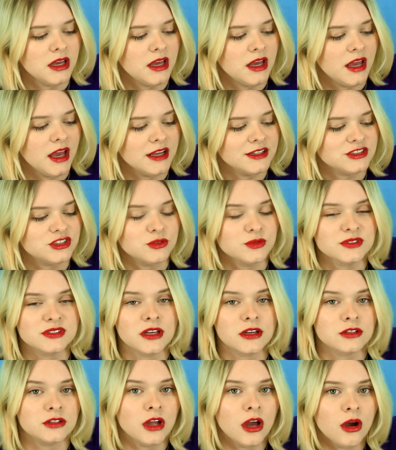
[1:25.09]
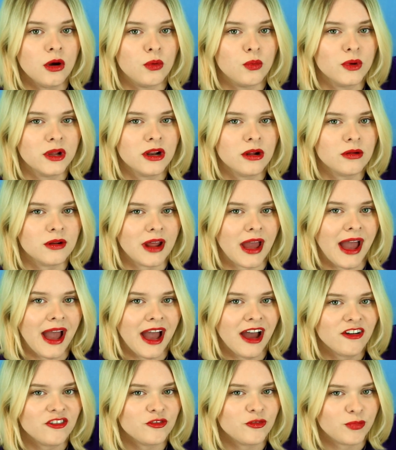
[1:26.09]
and she was like, no, we don't
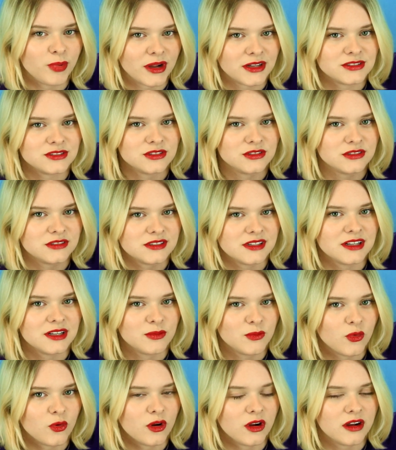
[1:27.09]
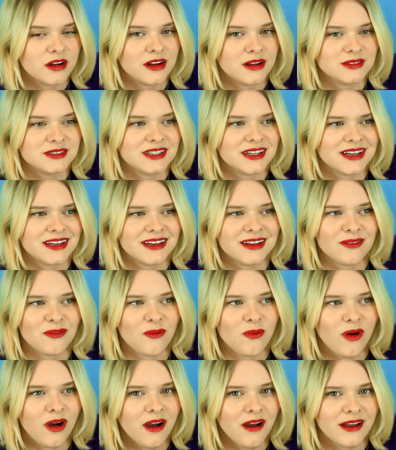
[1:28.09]
have pretzels anymore. And I was like,
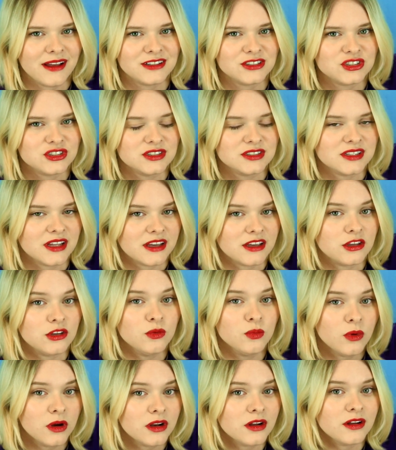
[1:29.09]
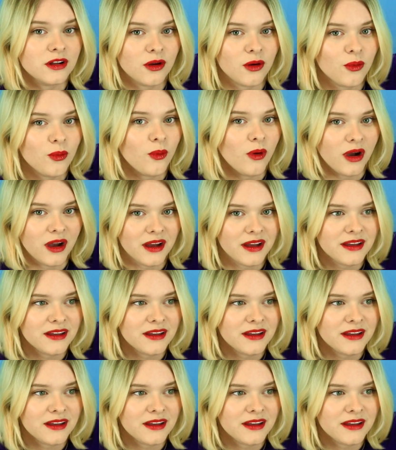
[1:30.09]
why? She's like, you wanna know why?